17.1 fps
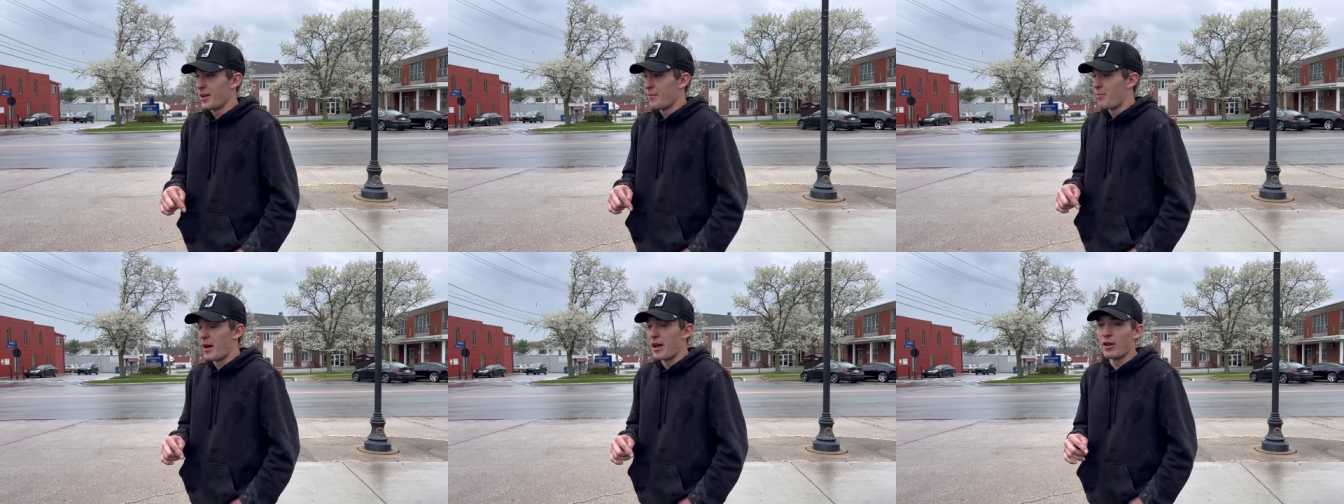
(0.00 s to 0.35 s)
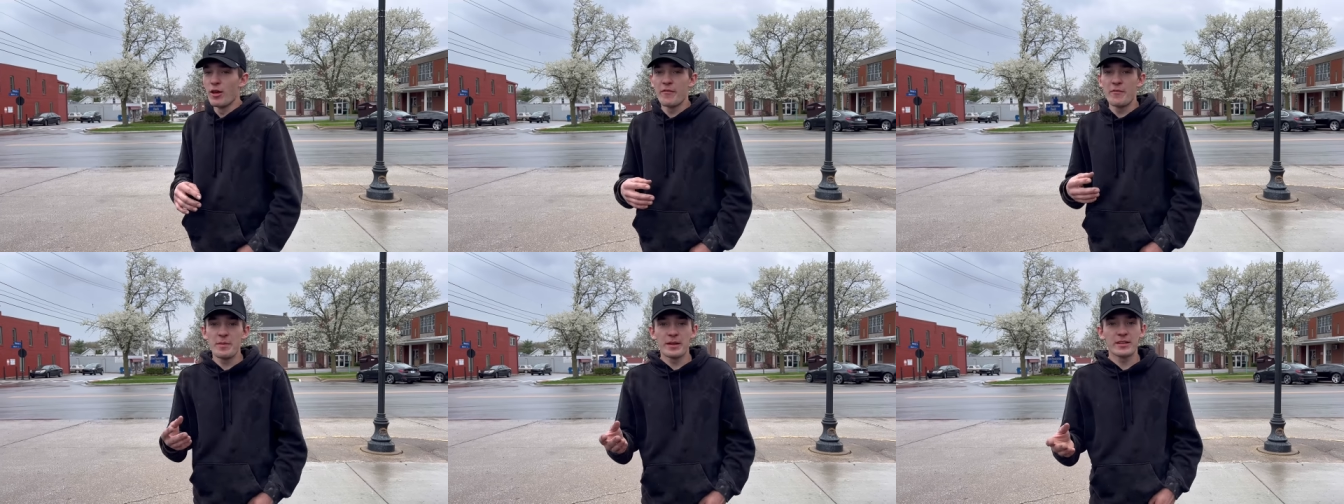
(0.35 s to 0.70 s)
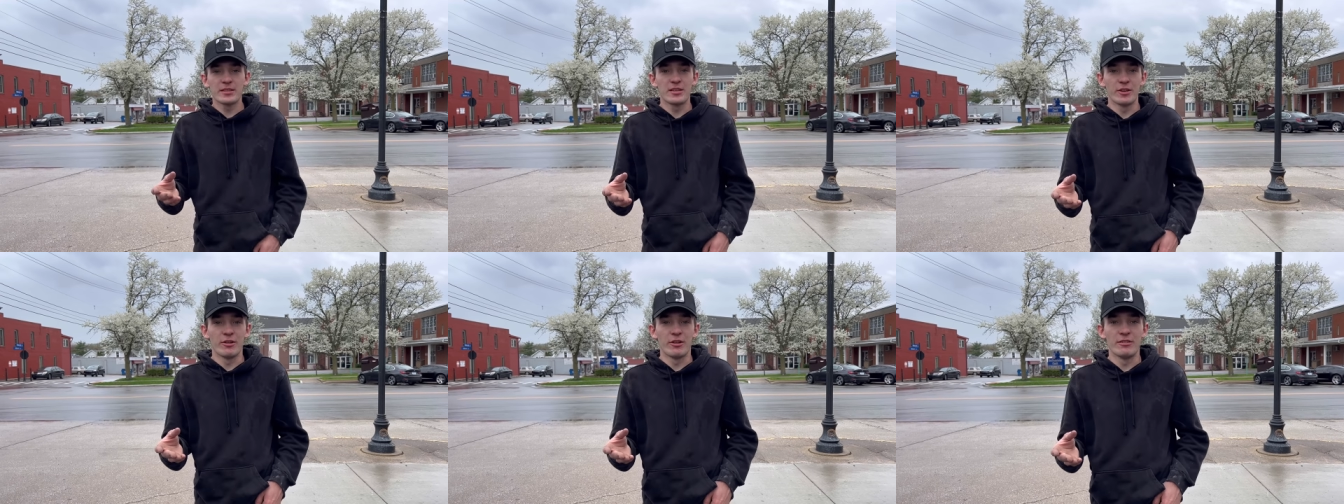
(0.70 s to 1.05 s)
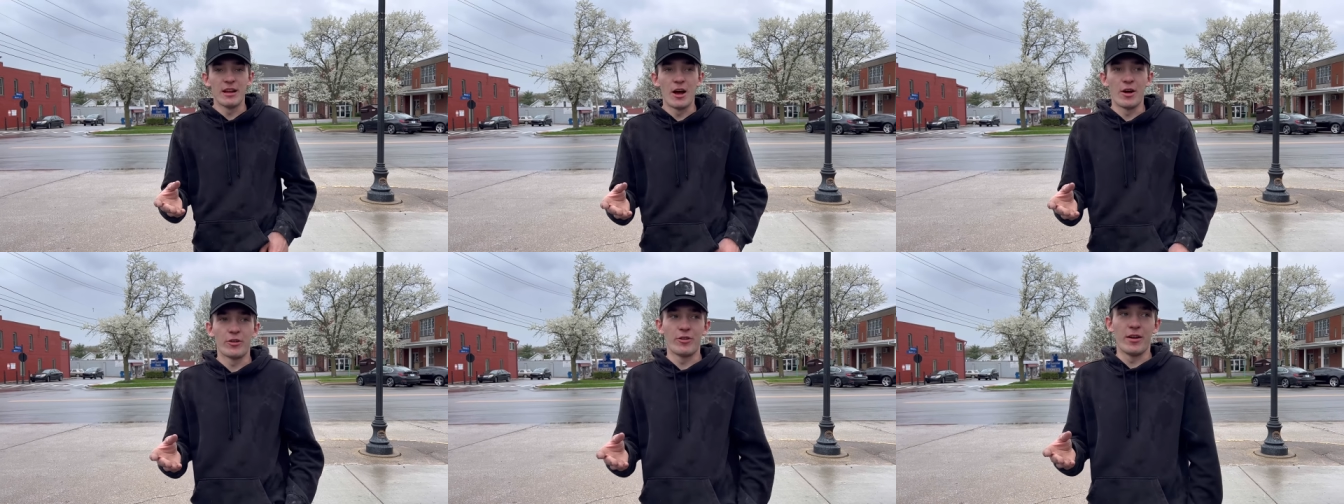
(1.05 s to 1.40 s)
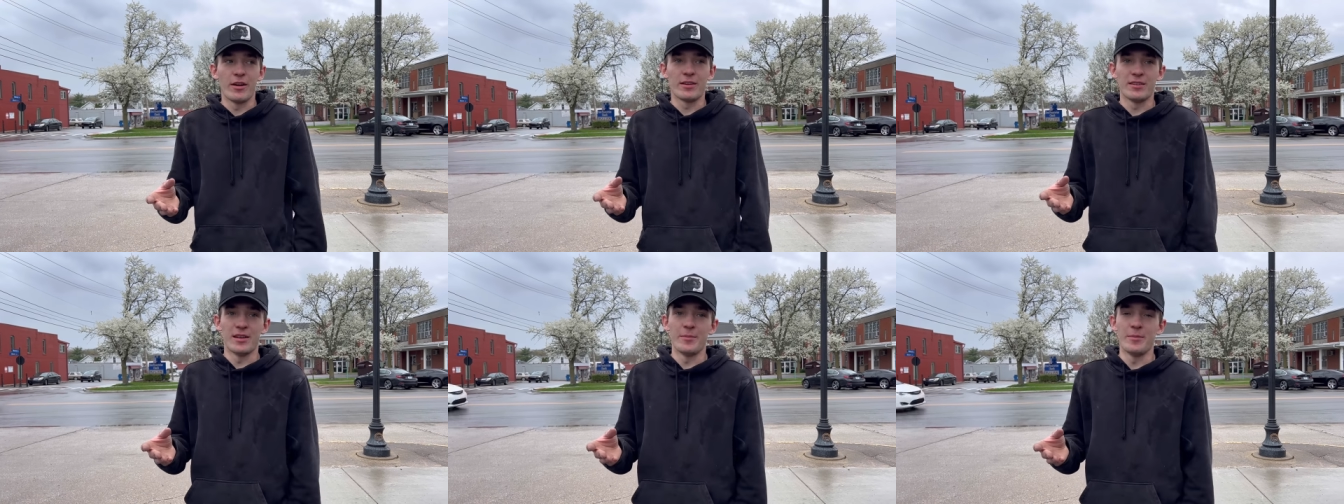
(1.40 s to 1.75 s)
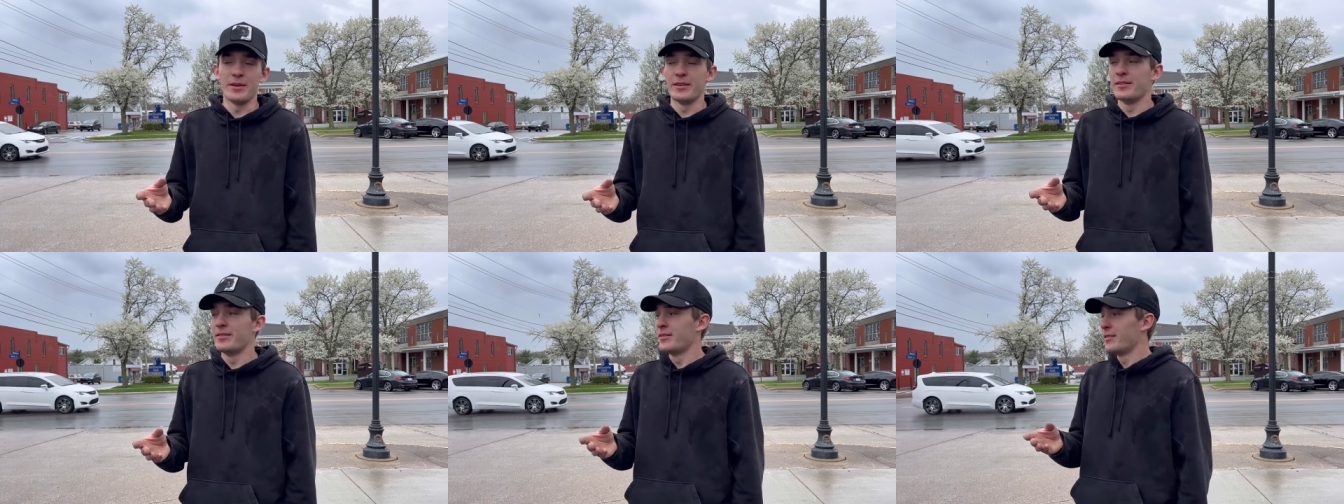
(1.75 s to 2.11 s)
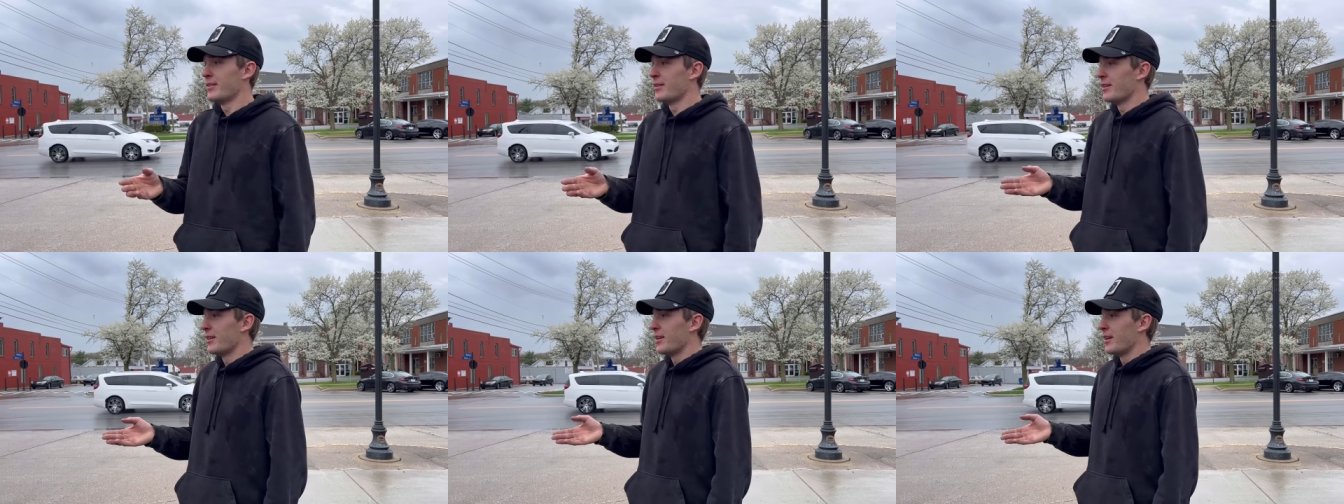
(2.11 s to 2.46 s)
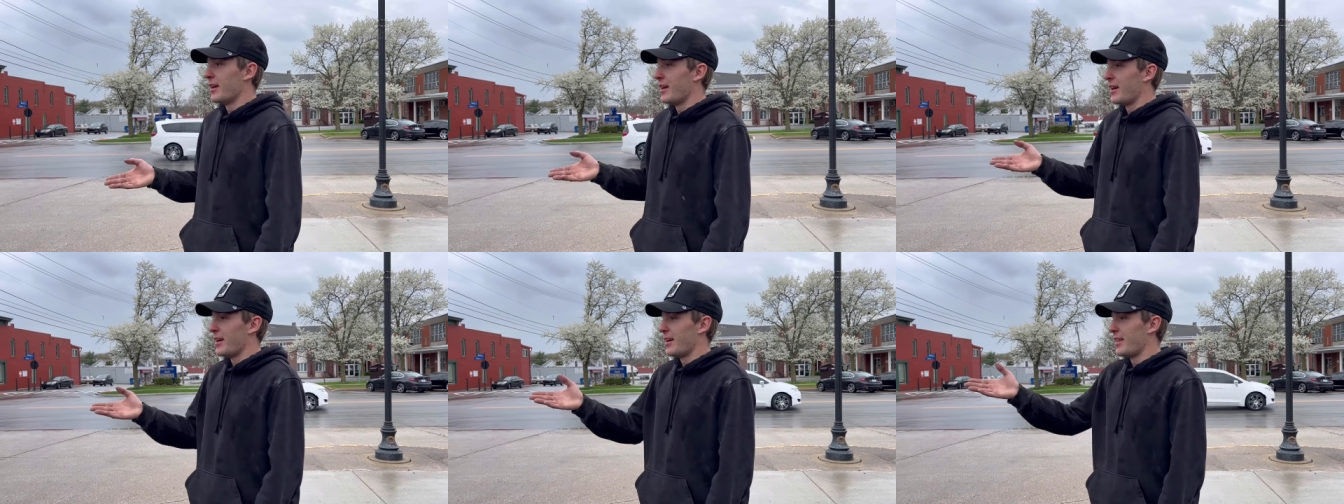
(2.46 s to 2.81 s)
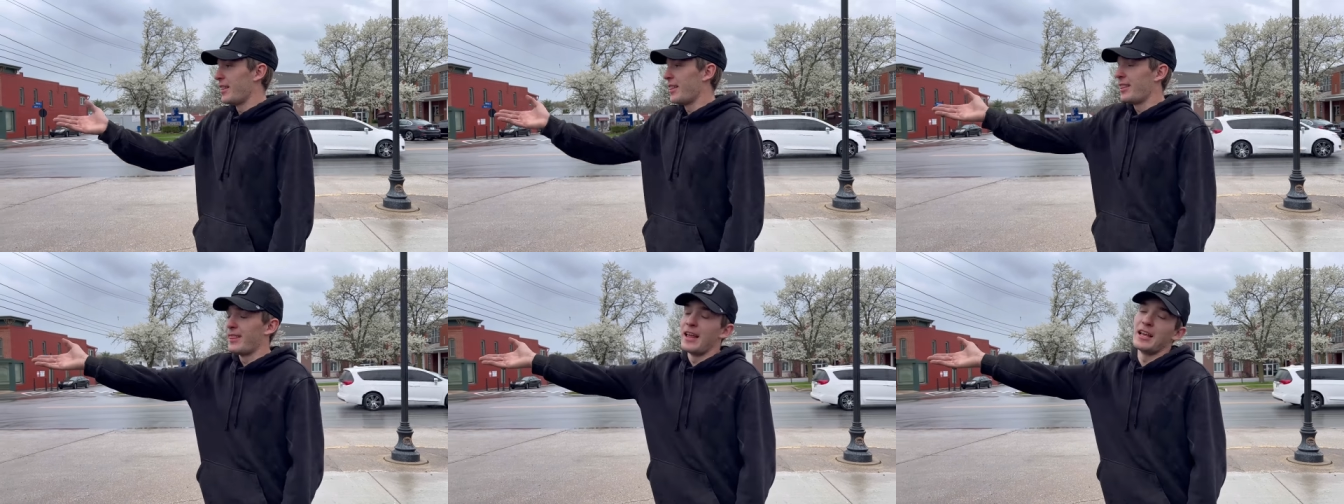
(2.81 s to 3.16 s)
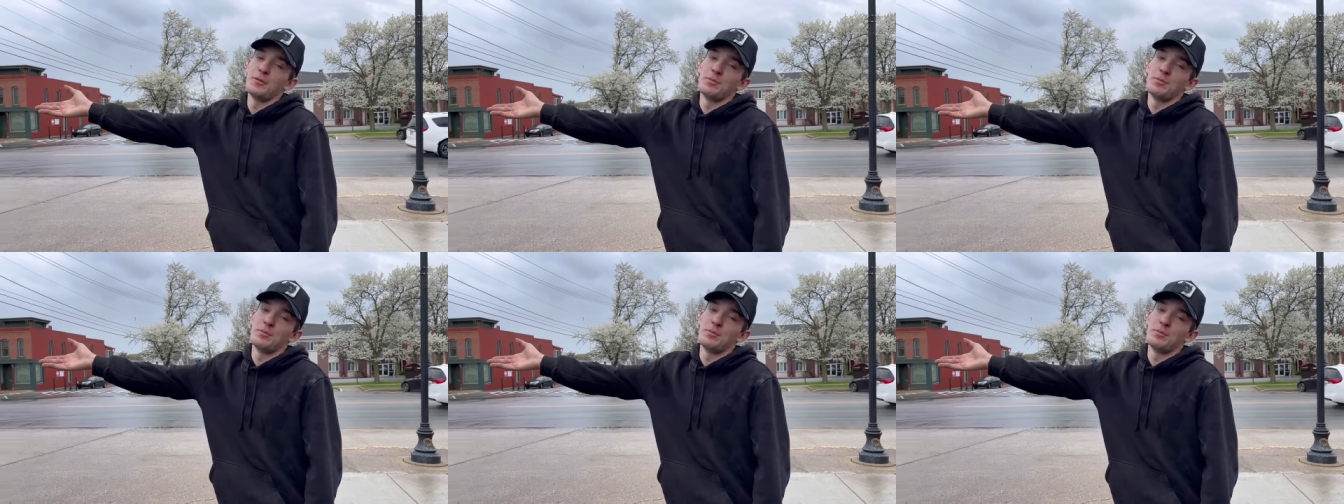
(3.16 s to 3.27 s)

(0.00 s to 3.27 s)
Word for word: But I don't know if we consider a downgrade because I mean, let's